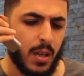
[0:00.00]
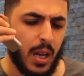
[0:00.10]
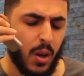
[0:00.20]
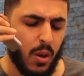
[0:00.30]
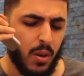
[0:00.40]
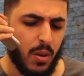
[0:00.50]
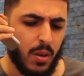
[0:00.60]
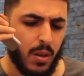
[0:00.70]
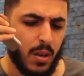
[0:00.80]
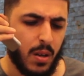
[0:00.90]
hello
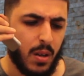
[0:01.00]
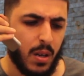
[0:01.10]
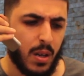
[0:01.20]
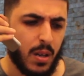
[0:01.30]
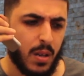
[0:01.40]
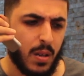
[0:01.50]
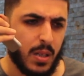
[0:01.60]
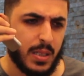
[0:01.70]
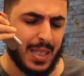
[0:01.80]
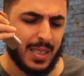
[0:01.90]
Welcome Mustafa
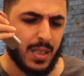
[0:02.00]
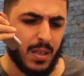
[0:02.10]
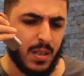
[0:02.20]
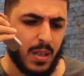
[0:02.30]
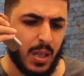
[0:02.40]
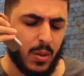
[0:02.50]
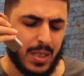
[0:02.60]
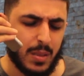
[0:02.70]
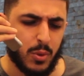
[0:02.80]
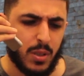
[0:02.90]
is, is, hello
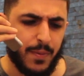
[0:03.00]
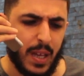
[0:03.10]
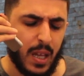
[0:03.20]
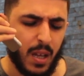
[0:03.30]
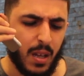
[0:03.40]
is this Mustafa